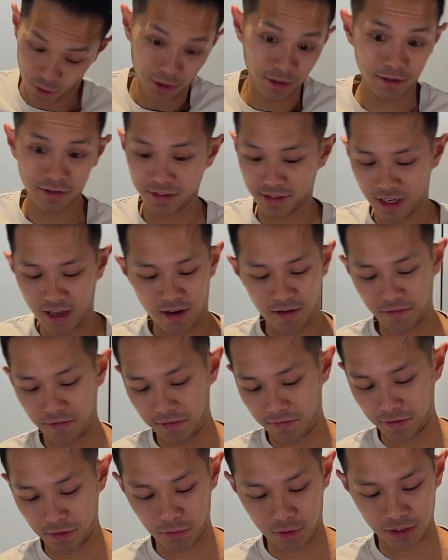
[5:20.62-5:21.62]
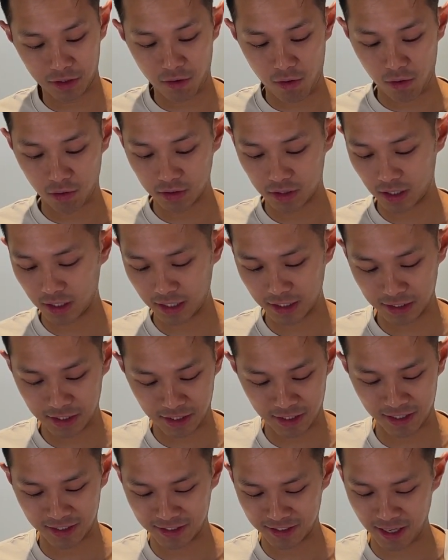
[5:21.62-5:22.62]
yourself if you want the whole turkey
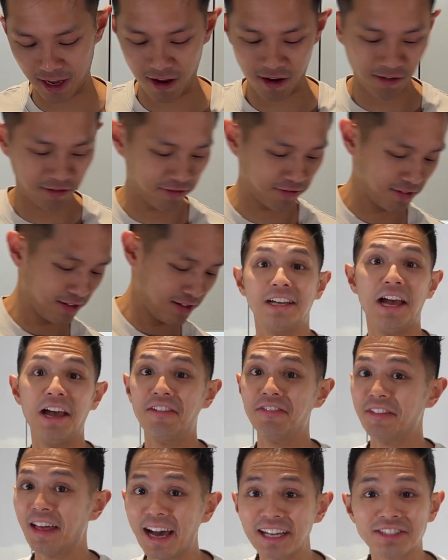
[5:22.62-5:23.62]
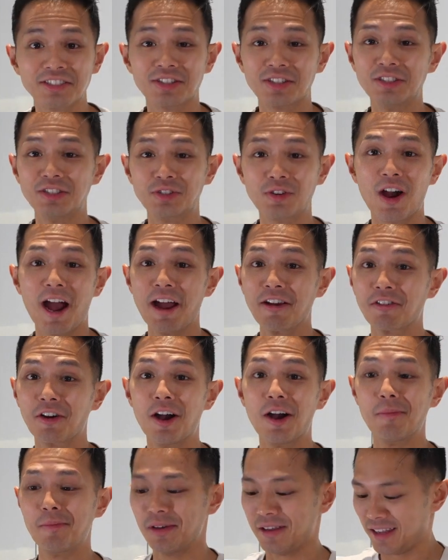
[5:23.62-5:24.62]
to yourself. And that's the dry
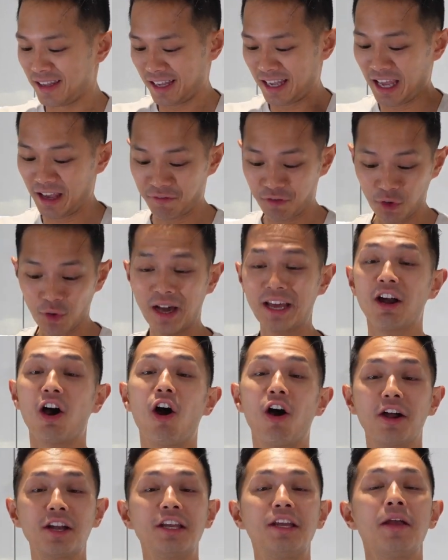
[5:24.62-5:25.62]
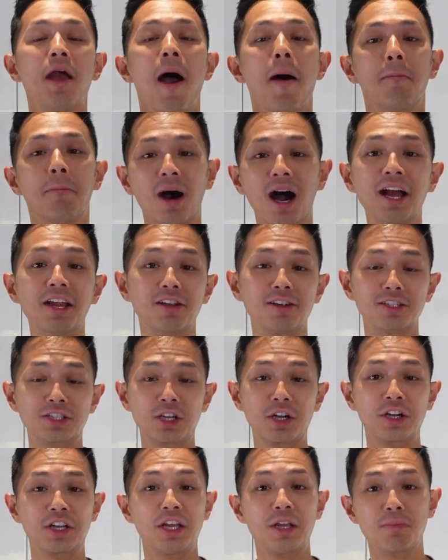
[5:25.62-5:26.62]
rub. If you had already bought your
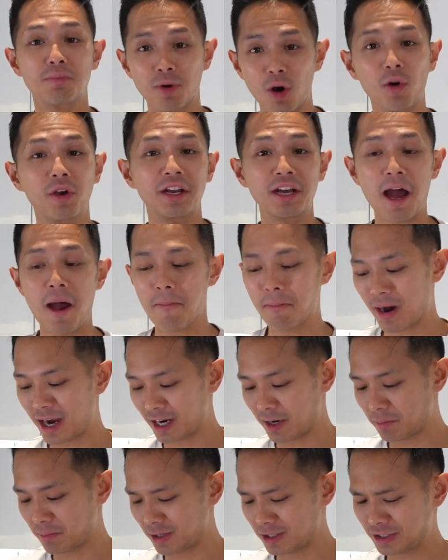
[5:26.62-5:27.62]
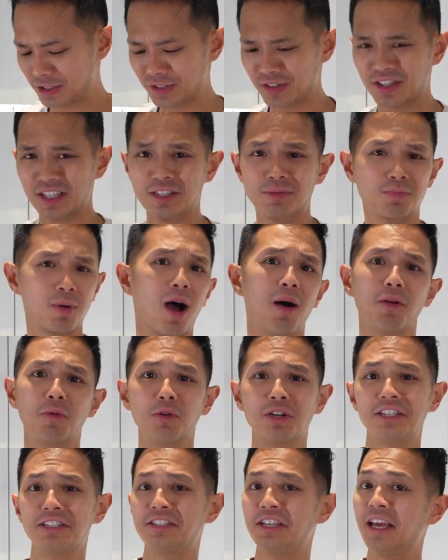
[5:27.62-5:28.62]
turkey broken out by your butcher, this probably
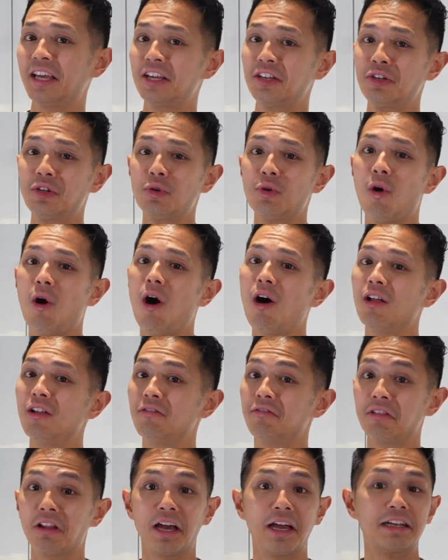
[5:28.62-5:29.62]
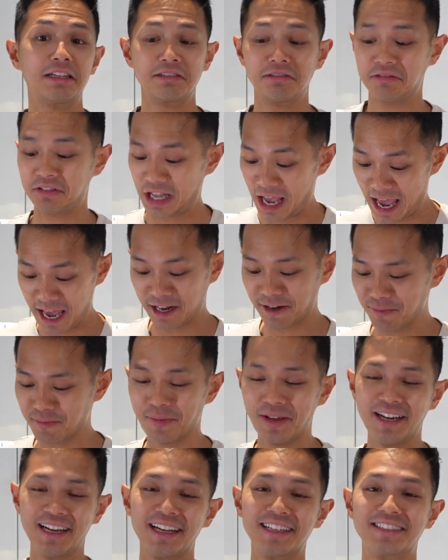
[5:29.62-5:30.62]
would have taken you all of like 10
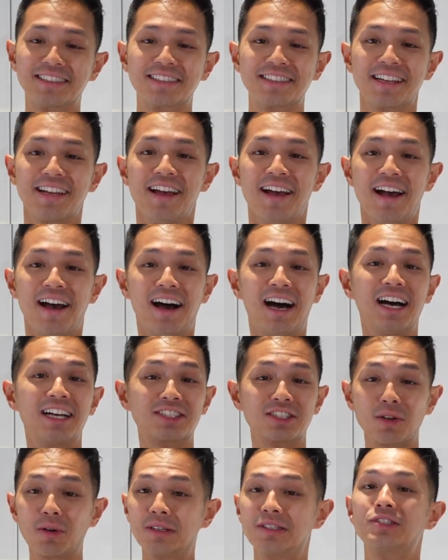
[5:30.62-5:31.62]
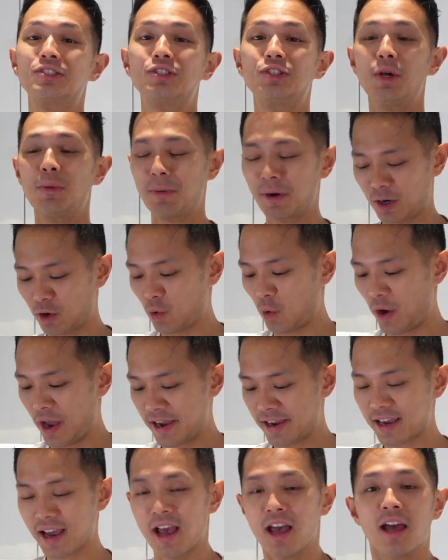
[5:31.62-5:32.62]
minutes. So it's super
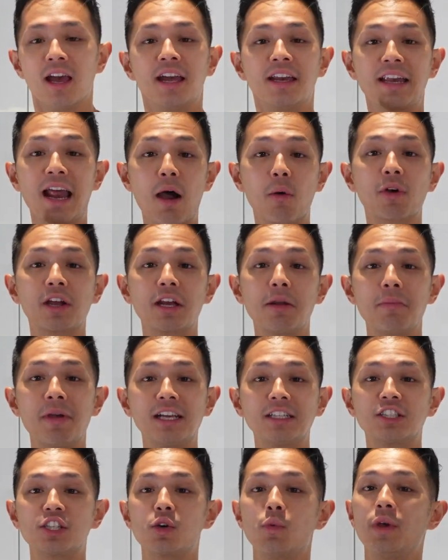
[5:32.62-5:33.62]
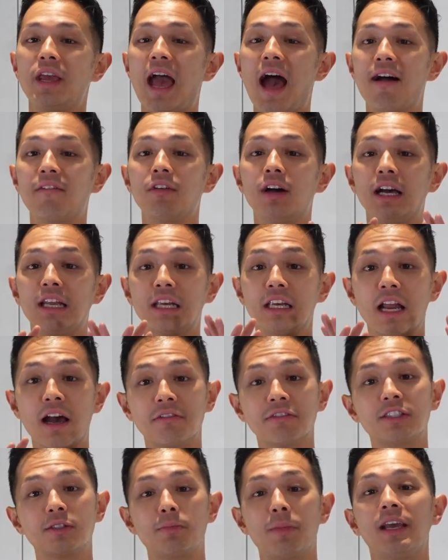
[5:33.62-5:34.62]
quick. Now we're gonna make sure we have
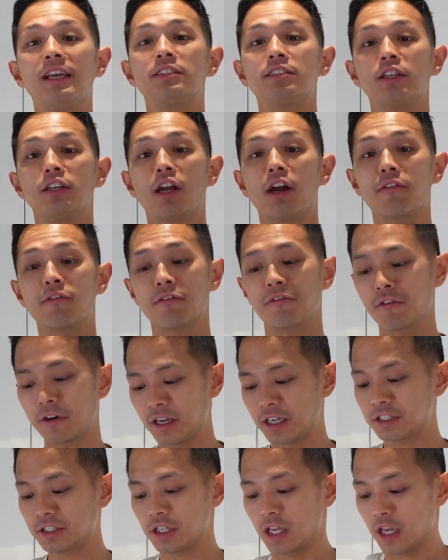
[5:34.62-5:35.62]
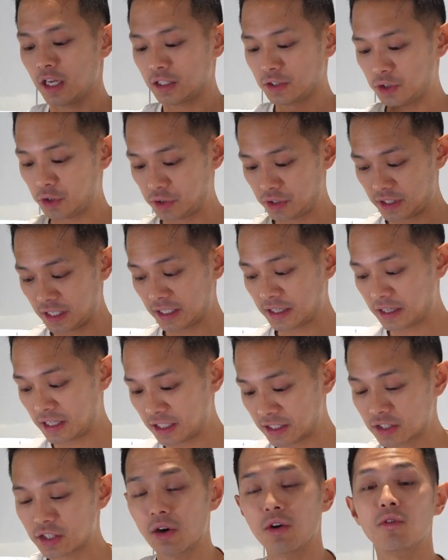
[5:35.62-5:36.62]
enough space in our fridge to stick
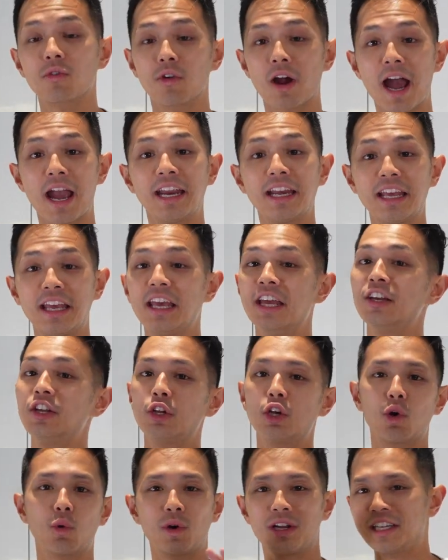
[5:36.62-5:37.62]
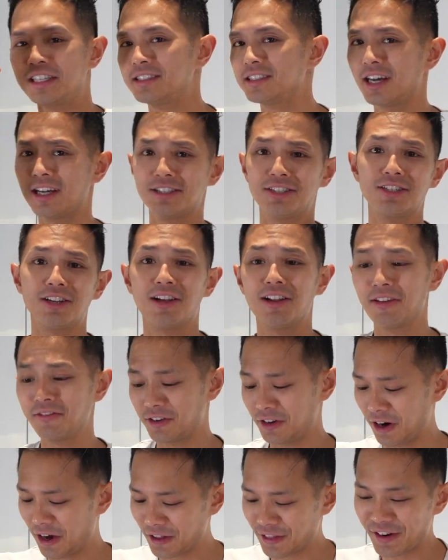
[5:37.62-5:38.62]
this right in. You don't want it touching all of
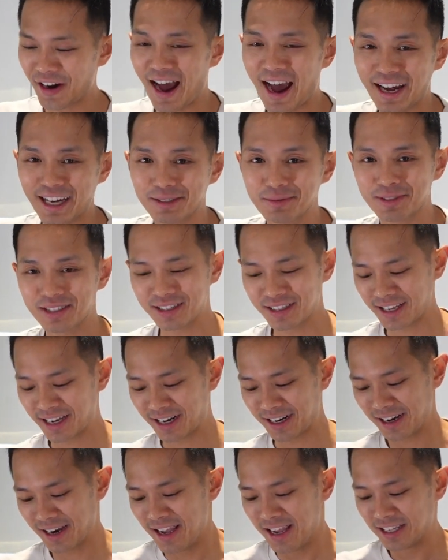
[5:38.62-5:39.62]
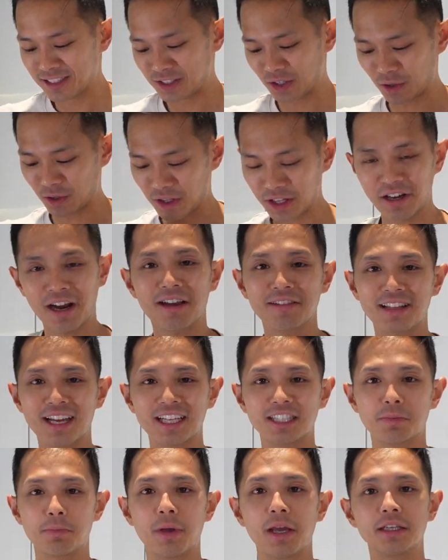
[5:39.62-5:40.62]
your other items in there. So clear out
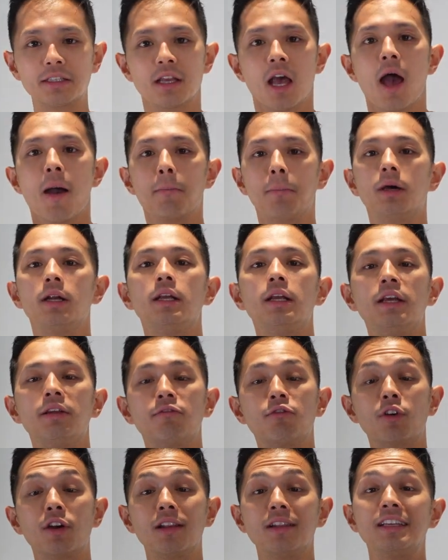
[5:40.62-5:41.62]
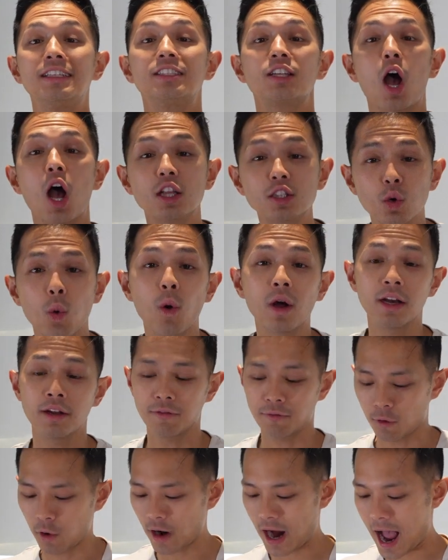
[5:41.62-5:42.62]
that space, put it in for at least
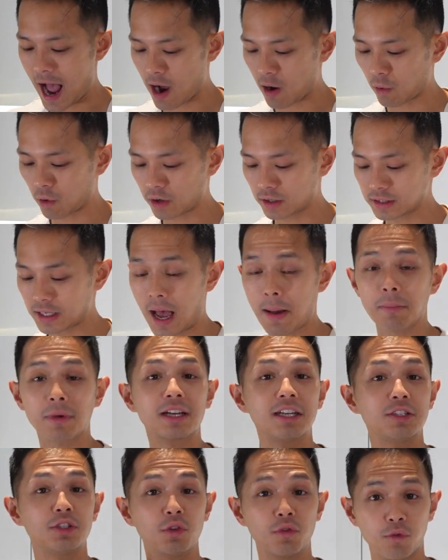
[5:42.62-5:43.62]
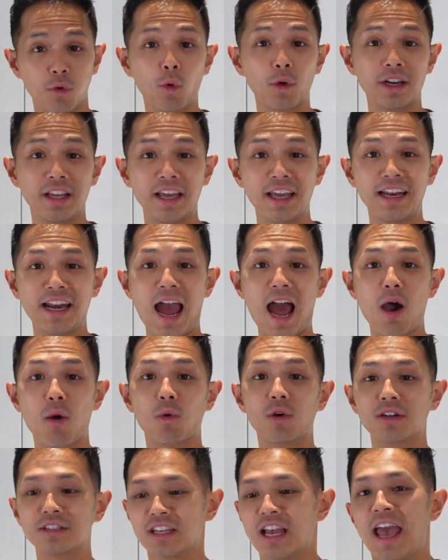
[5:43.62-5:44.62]
24 hours. I'm gonna do 48
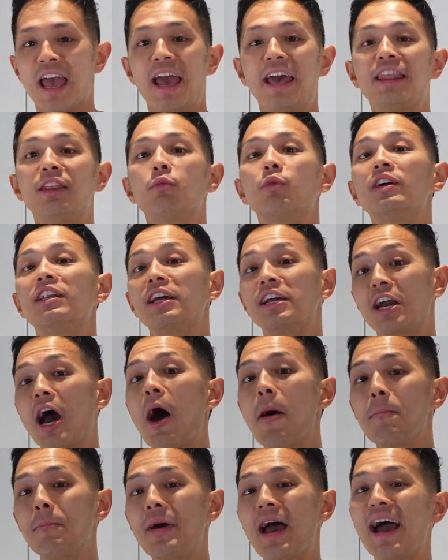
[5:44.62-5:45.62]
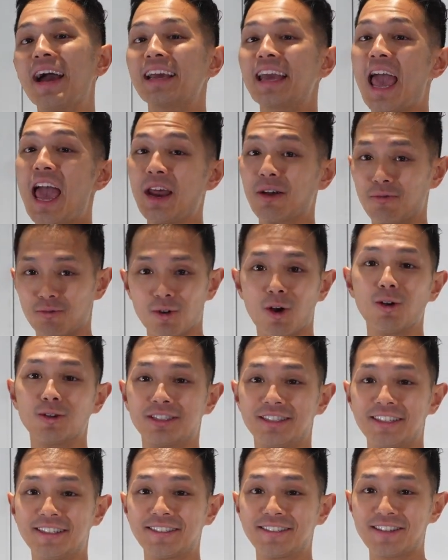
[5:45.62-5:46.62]
hours, and then we're gonna come back and
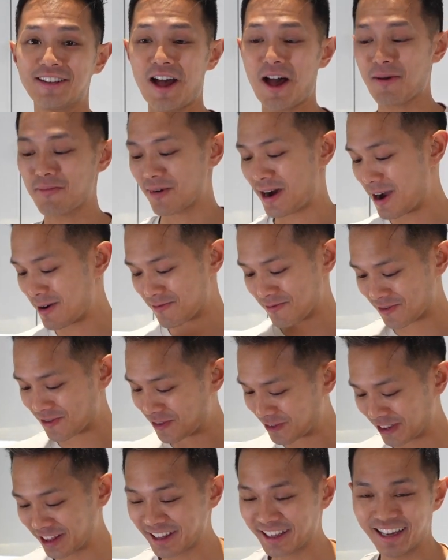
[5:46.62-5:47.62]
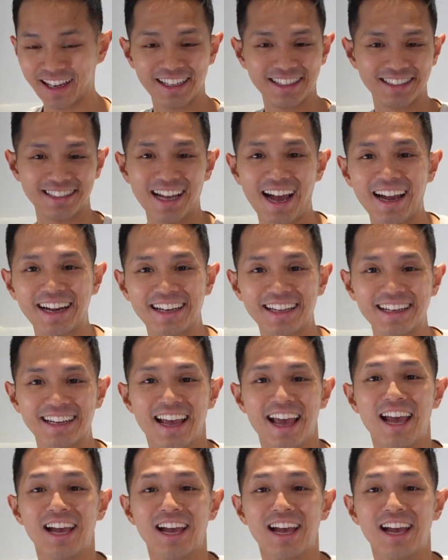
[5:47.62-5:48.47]
roast this up. I'm really excited